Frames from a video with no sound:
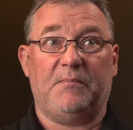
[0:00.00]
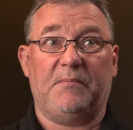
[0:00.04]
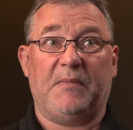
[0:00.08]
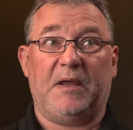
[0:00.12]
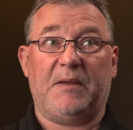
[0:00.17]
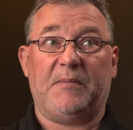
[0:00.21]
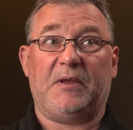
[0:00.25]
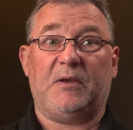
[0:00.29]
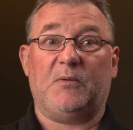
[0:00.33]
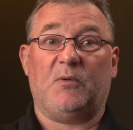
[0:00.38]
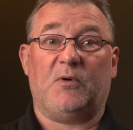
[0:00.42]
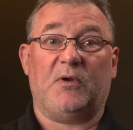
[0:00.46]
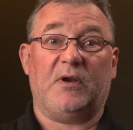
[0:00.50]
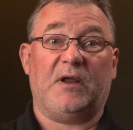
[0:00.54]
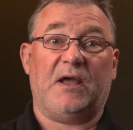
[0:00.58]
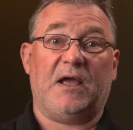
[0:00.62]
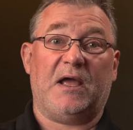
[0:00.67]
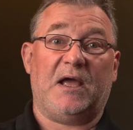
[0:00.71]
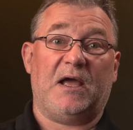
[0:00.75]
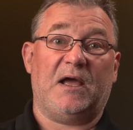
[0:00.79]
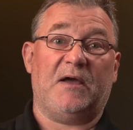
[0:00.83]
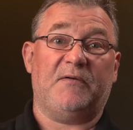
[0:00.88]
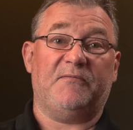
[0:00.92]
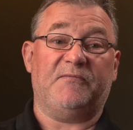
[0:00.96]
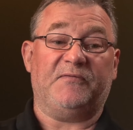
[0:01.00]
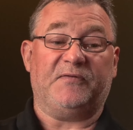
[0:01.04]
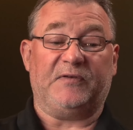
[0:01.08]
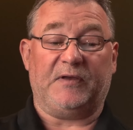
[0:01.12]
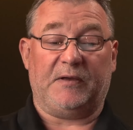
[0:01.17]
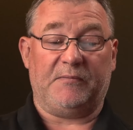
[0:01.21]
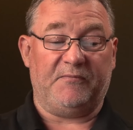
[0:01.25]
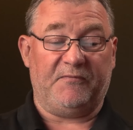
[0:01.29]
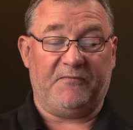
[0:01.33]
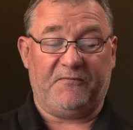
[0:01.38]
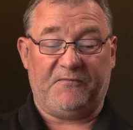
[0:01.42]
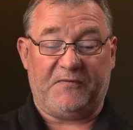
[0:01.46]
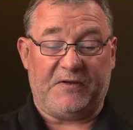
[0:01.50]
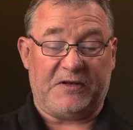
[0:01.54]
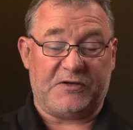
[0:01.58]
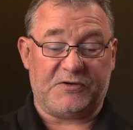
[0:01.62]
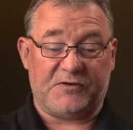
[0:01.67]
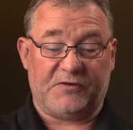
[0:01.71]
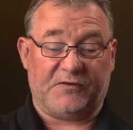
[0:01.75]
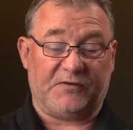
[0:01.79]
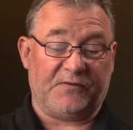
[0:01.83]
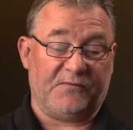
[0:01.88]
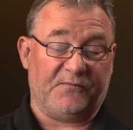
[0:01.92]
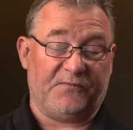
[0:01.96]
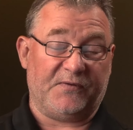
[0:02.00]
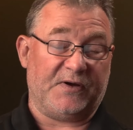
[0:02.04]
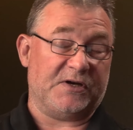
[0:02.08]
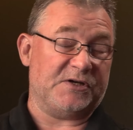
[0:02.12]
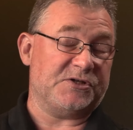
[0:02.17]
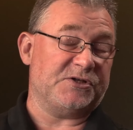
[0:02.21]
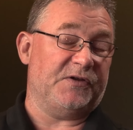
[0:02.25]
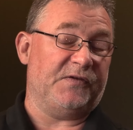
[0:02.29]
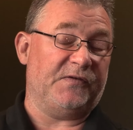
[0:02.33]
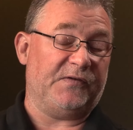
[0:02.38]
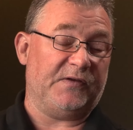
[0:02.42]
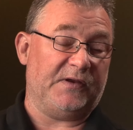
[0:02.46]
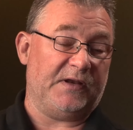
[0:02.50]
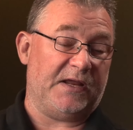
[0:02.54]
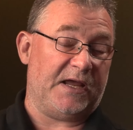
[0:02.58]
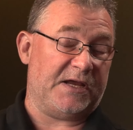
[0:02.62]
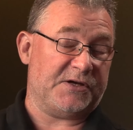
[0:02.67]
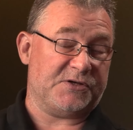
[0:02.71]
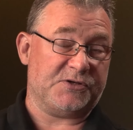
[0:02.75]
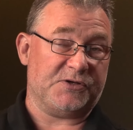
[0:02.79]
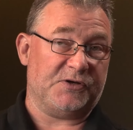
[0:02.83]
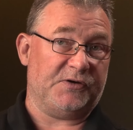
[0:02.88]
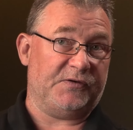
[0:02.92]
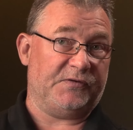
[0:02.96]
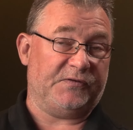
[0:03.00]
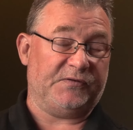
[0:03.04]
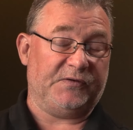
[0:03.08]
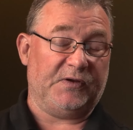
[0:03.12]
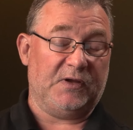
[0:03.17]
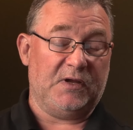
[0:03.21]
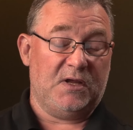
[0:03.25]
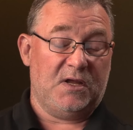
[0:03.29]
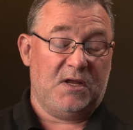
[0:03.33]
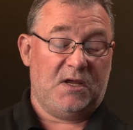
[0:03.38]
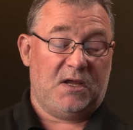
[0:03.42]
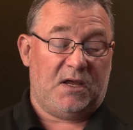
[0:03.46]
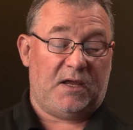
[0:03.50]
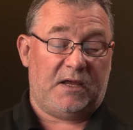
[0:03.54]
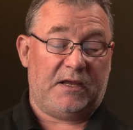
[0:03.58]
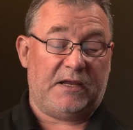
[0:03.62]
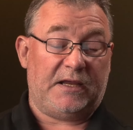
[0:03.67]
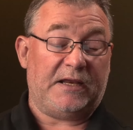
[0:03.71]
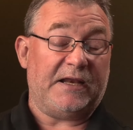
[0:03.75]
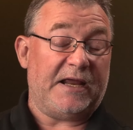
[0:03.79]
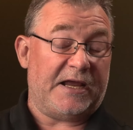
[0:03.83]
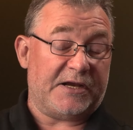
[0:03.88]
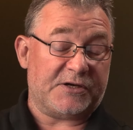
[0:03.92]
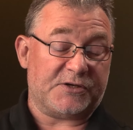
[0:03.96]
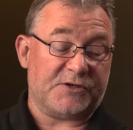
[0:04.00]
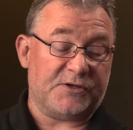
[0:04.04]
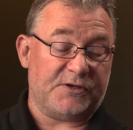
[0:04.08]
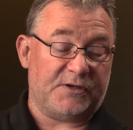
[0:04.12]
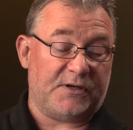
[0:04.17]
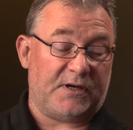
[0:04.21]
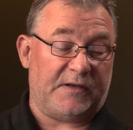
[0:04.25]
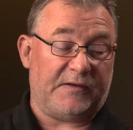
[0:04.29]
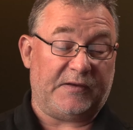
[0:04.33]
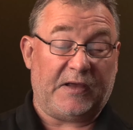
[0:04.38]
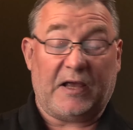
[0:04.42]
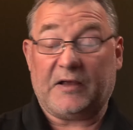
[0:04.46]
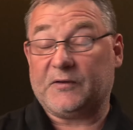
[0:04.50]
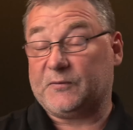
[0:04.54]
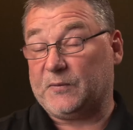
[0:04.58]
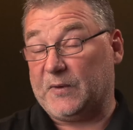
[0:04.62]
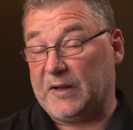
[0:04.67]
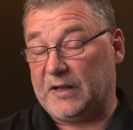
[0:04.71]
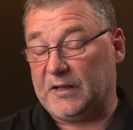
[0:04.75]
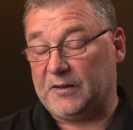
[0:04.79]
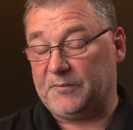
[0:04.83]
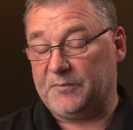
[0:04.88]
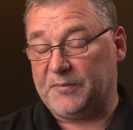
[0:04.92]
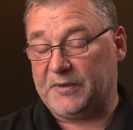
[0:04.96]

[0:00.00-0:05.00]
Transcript: Maybe you want to have some features and functions in Azure as well.